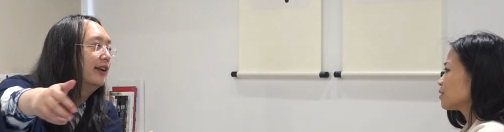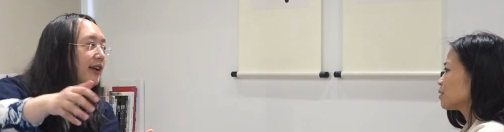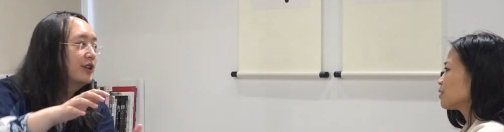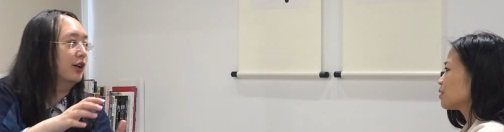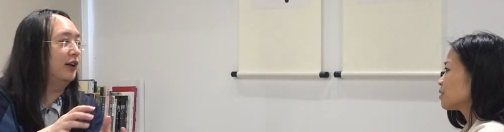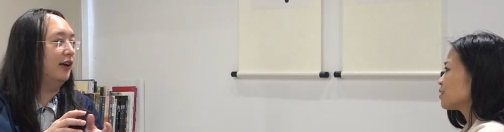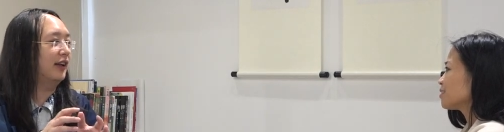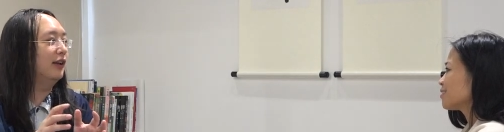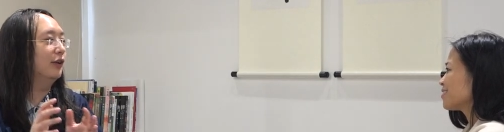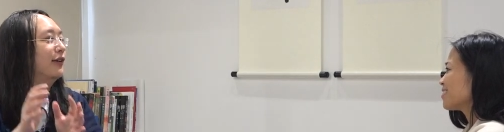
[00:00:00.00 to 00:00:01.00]
Speaker 1: it. So it
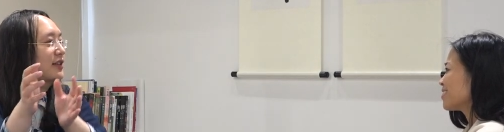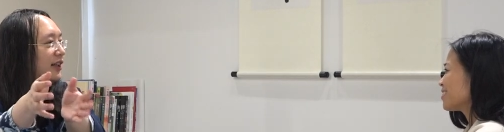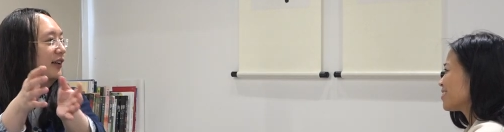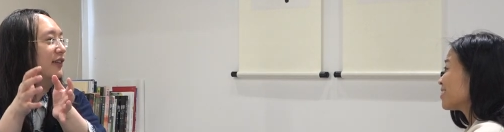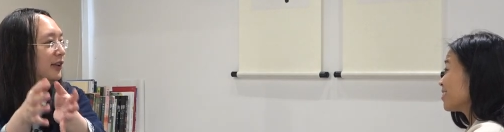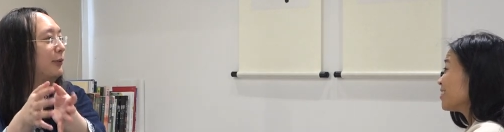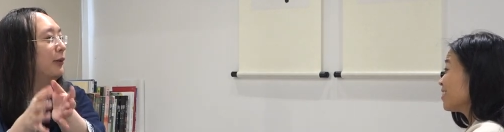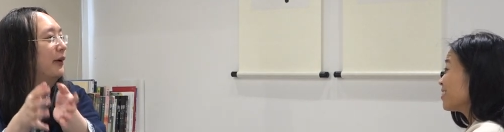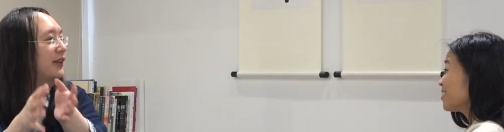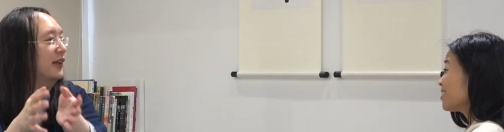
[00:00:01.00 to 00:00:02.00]
again looks like
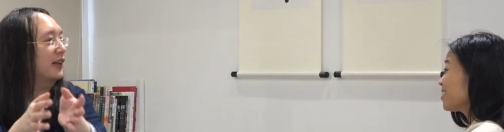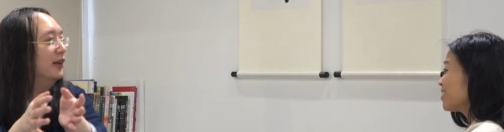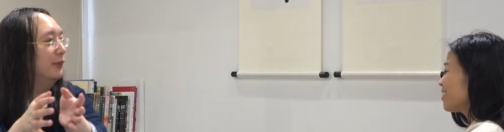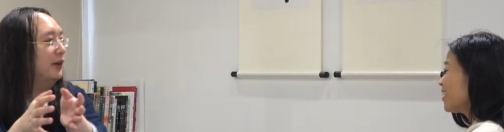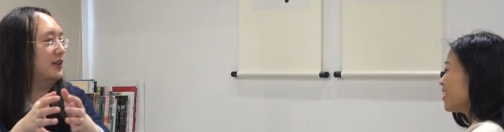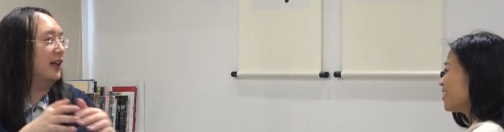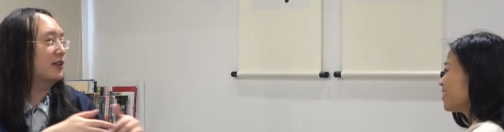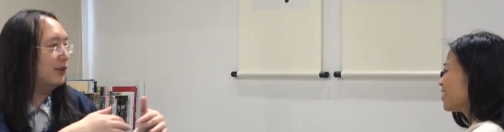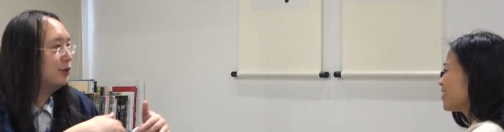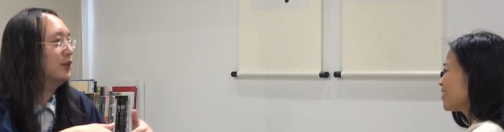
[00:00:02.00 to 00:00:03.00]
diplomatic but yeah. it's
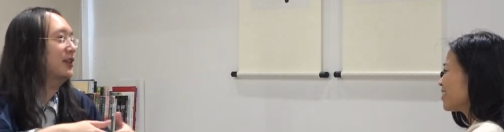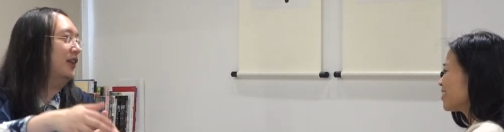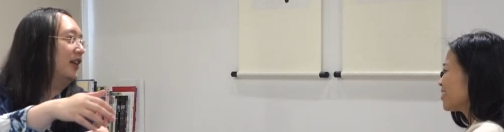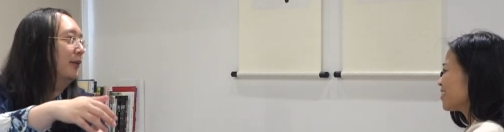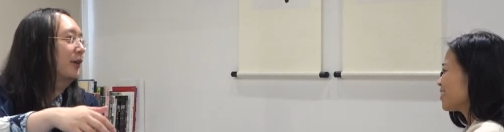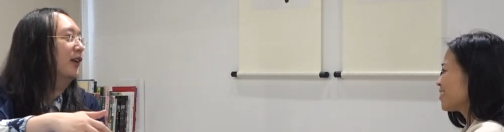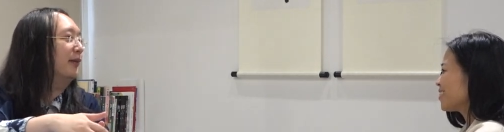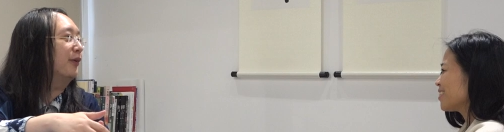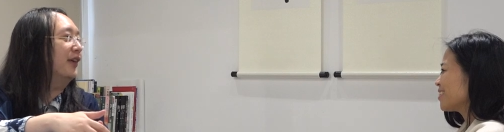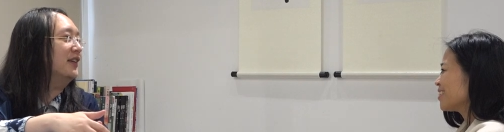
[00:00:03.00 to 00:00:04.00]
actually just GitHub
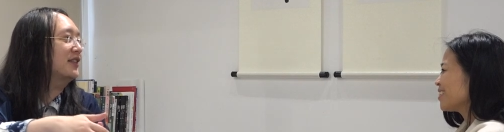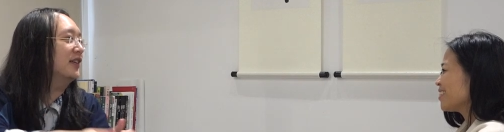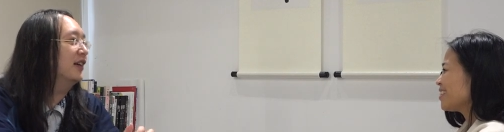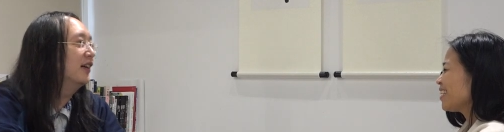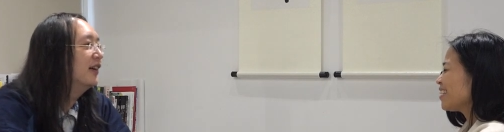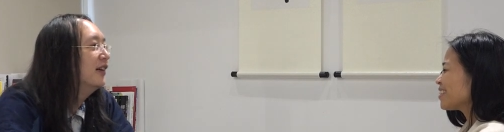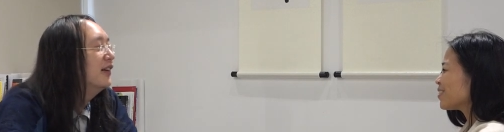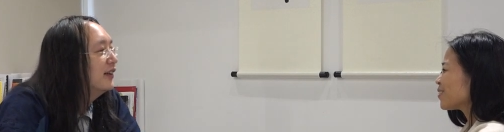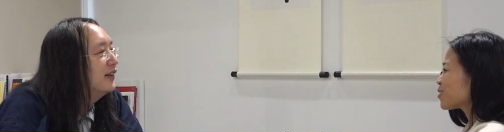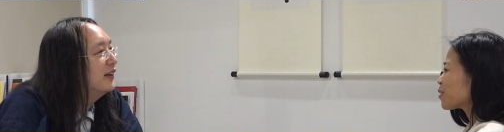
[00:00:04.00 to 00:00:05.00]
collaboration. Yeah,
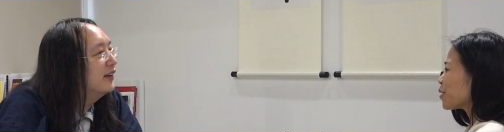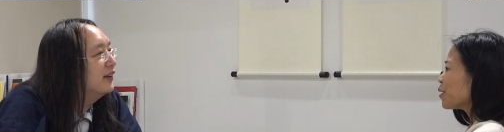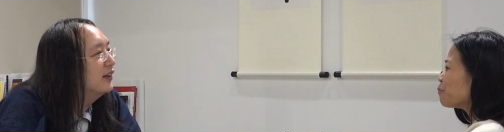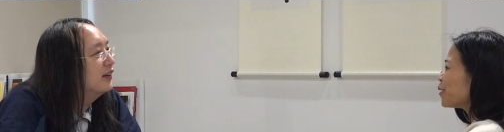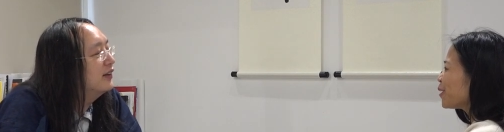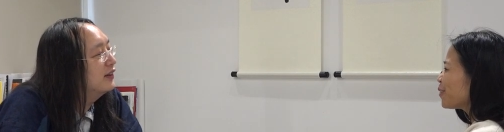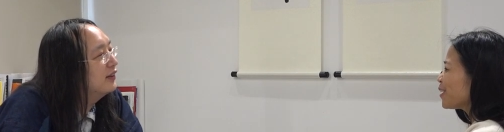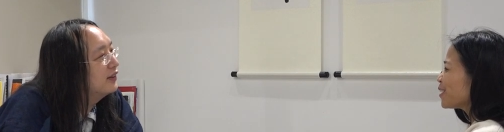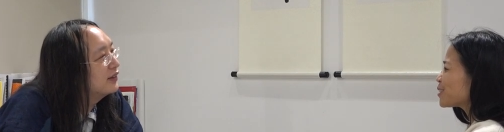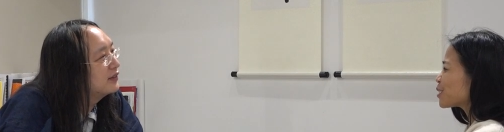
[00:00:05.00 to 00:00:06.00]
no, that's yeah. great. What do you
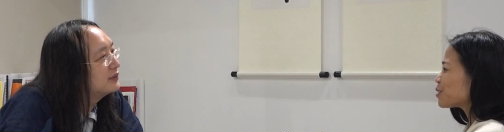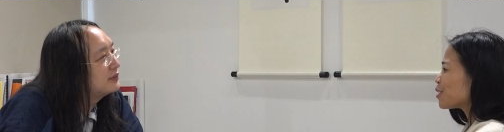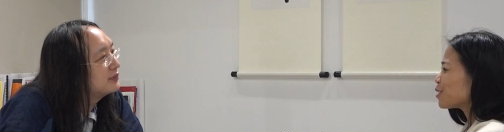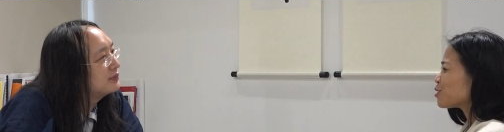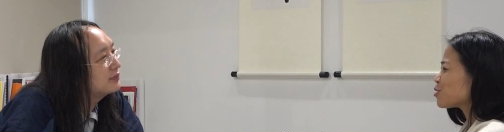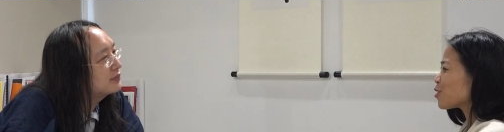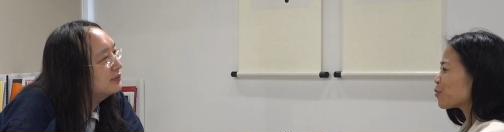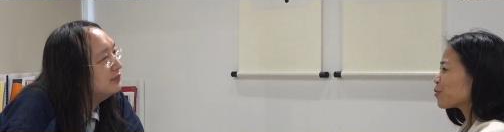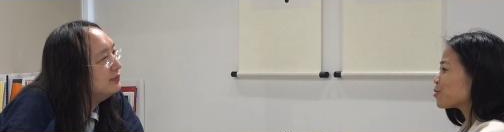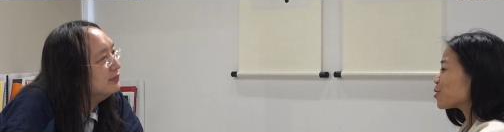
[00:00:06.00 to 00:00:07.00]
think
Speaker 2: is the,
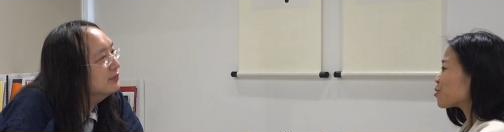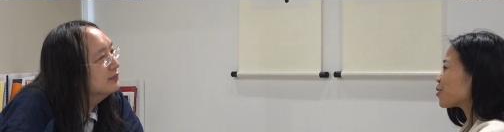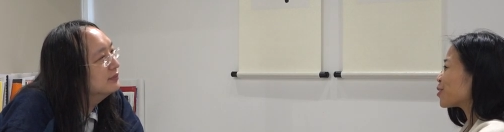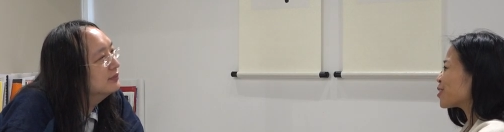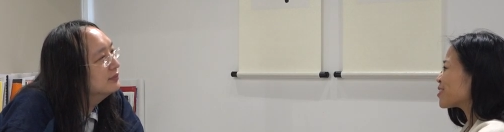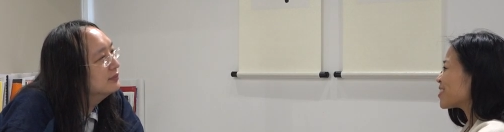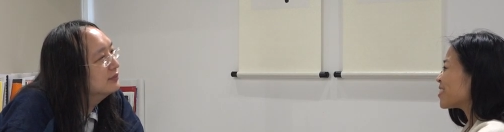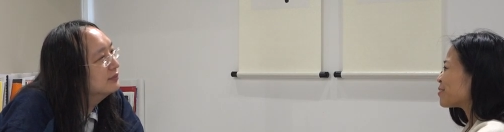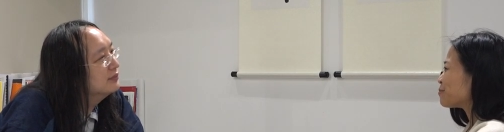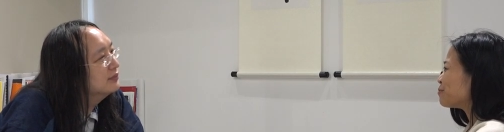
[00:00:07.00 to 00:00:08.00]
general digital
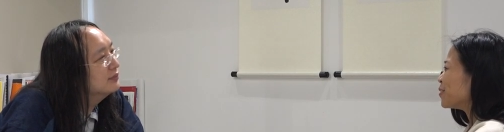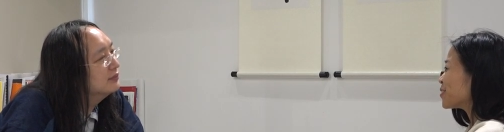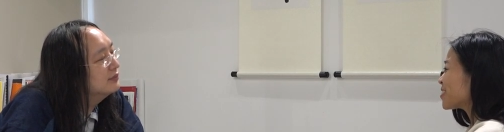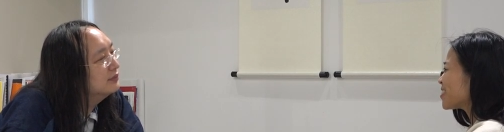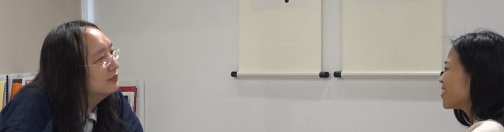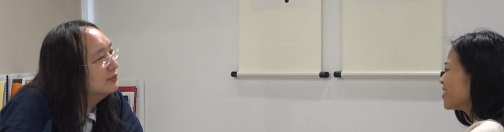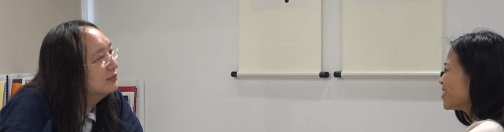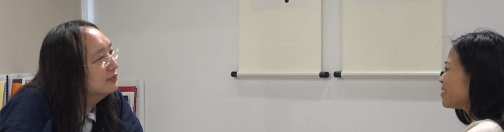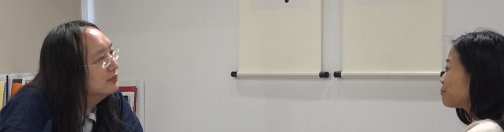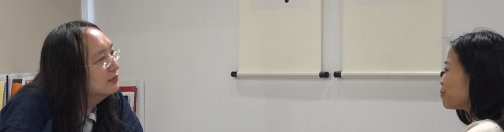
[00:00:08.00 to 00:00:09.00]
literacy of mm-hmm. most mm
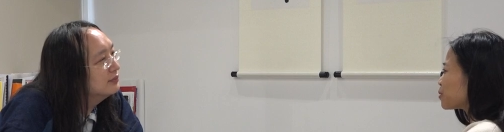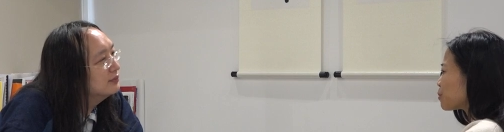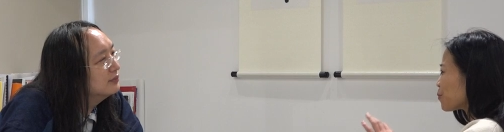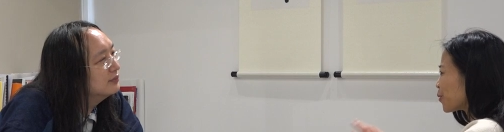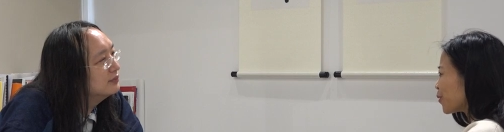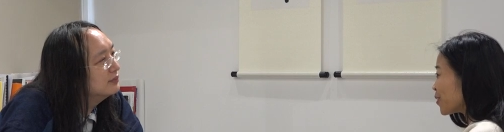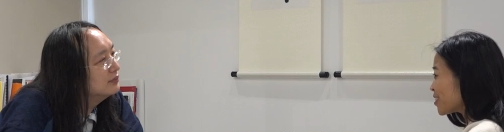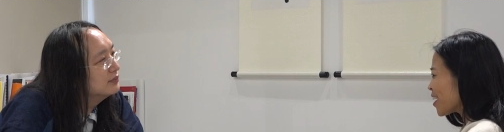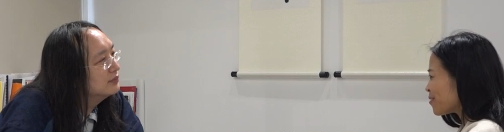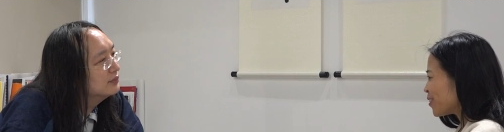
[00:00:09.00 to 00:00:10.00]
-hmm. most people here
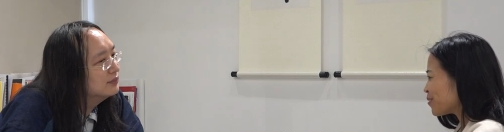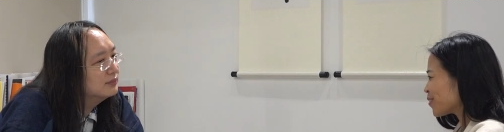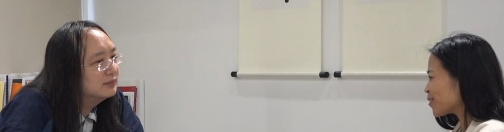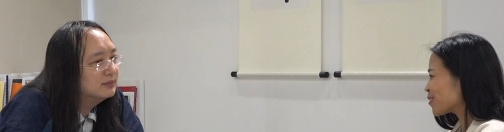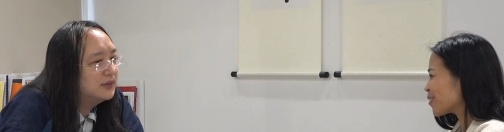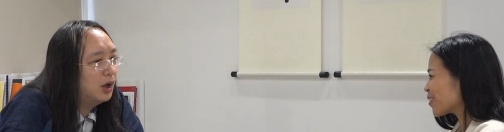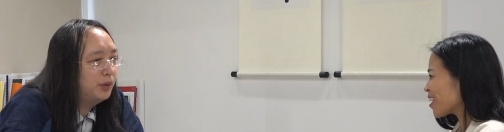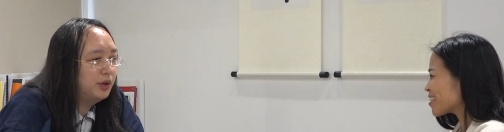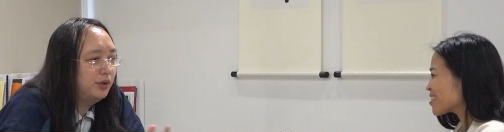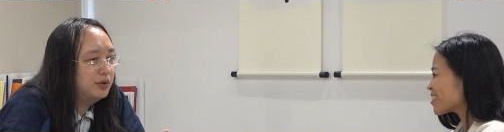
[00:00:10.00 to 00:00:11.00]
in Taiwan, but also
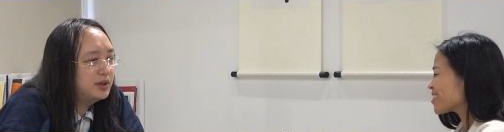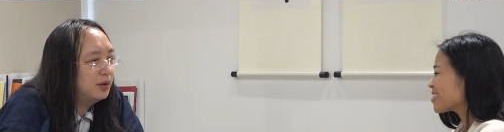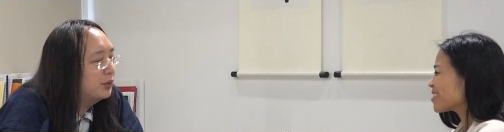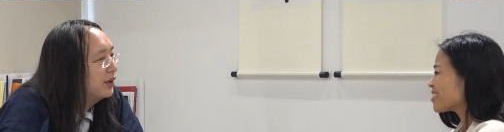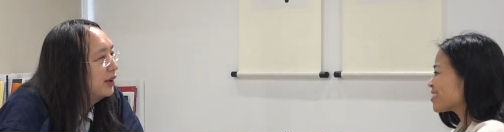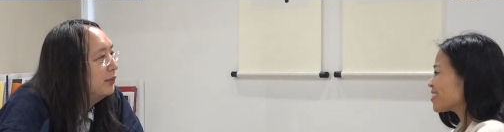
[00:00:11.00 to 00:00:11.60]
Oh, we don't use
Speaker 1: that word